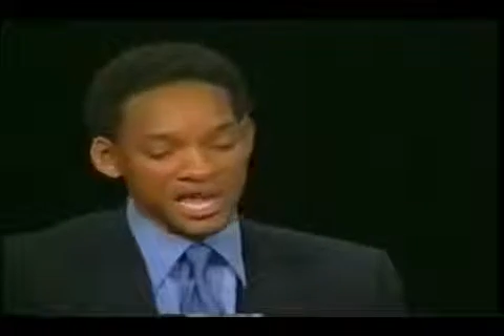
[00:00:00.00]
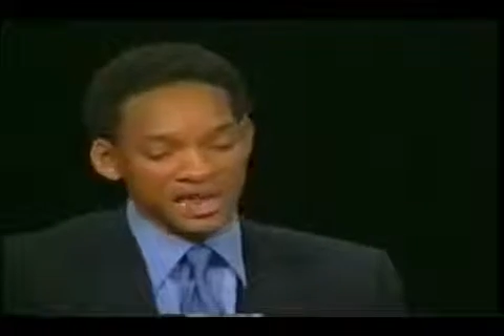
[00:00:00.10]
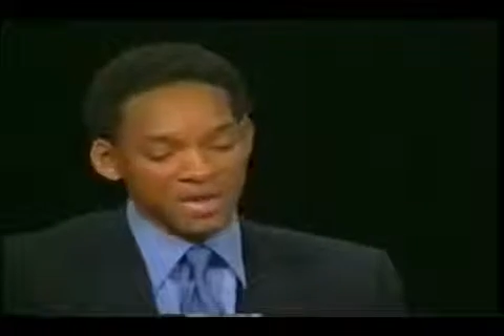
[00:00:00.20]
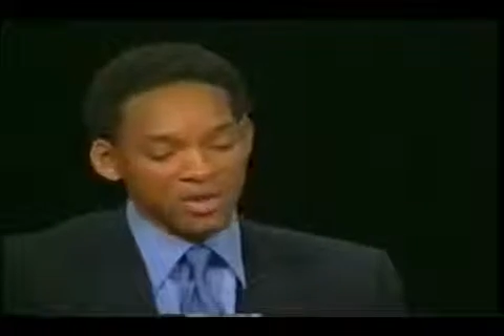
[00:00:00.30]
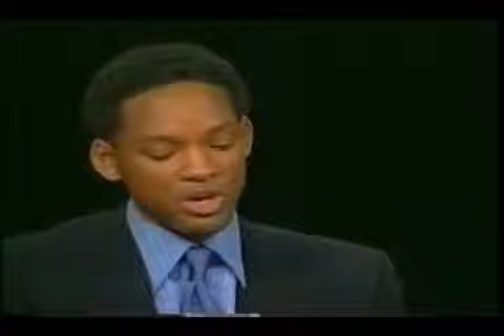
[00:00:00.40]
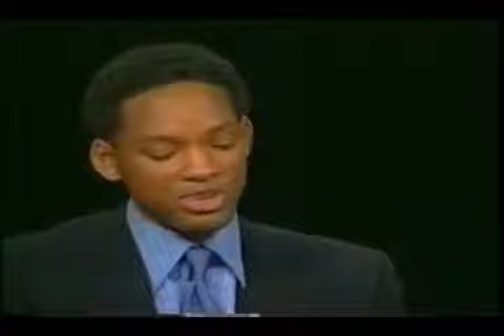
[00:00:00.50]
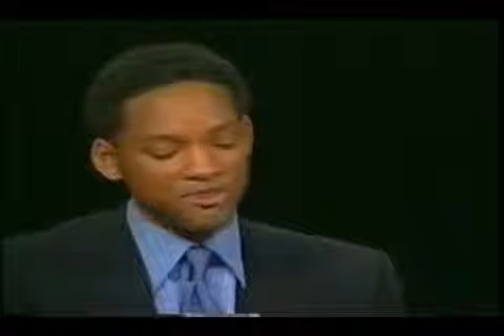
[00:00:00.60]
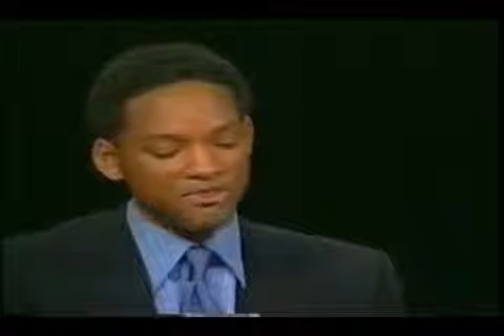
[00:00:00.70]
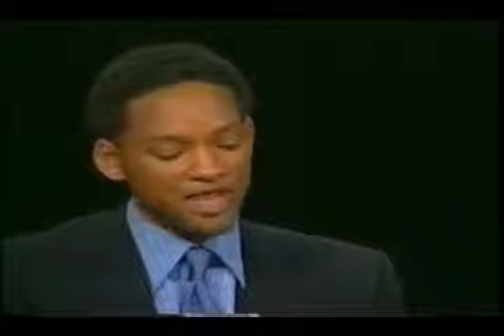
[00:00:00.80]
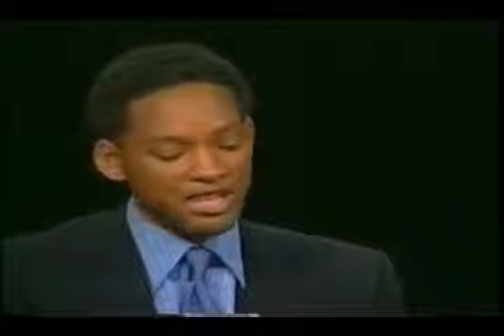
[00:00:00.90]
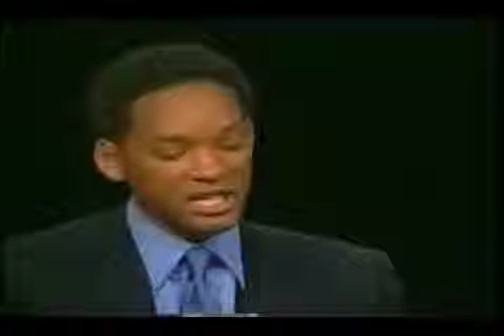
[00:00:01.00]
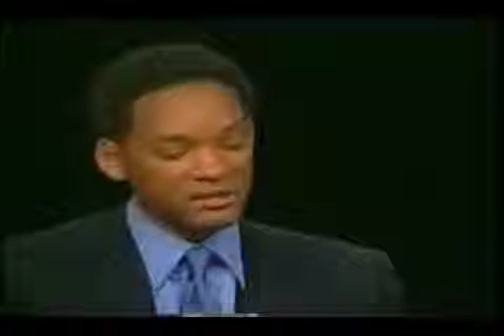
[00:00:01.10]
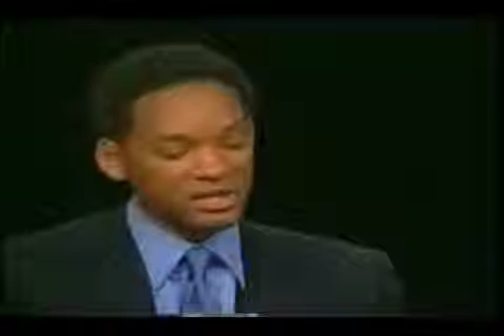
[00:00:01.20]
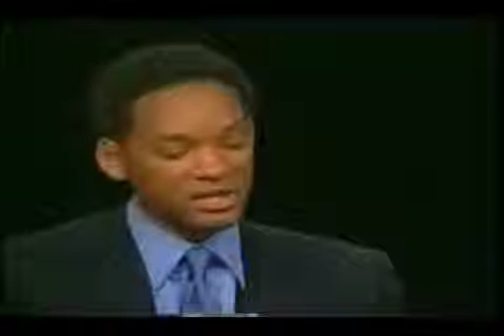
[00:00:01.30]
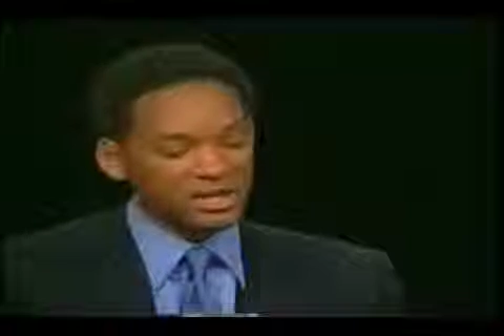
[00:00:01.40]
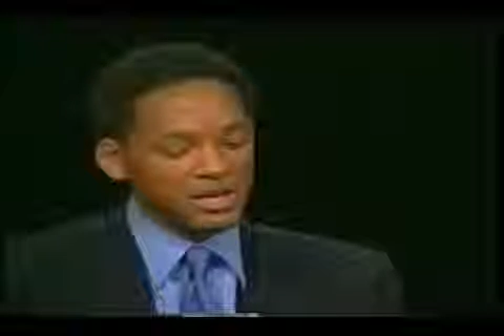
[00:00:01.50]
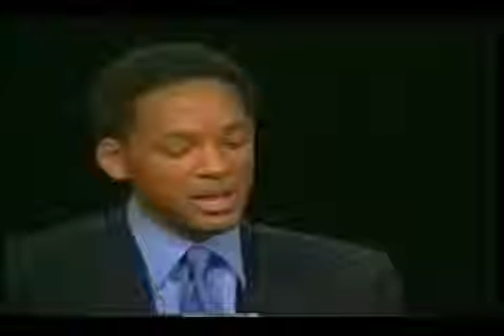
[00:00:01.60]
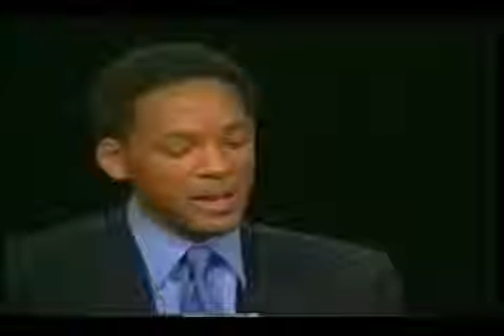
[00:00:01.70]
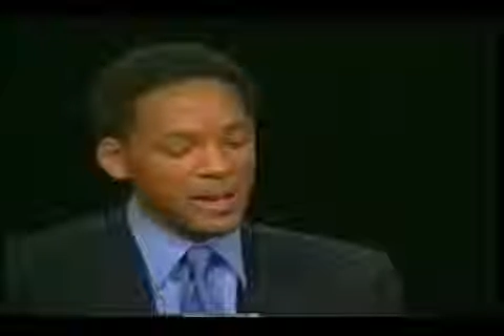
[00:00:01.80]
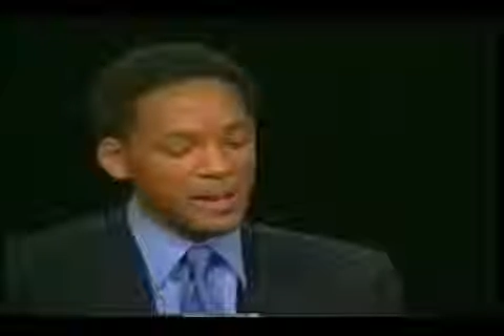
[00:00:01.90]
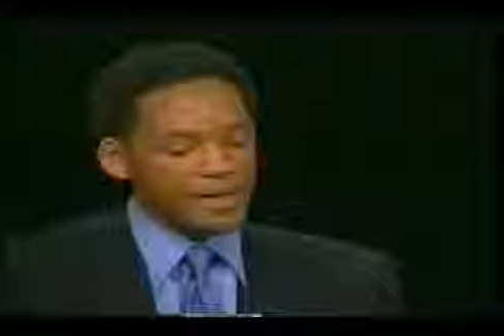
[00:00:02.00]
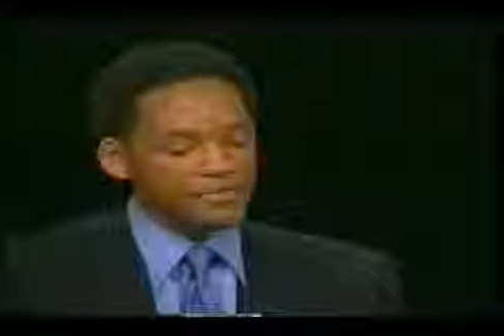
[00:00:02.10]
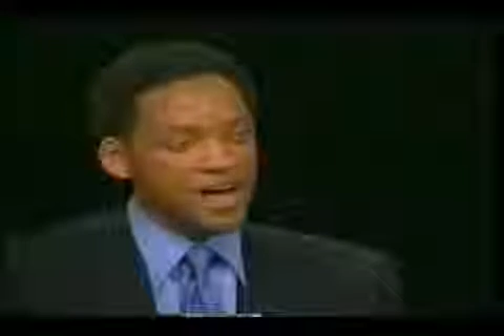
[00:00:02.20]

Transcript: And I think what developed uh,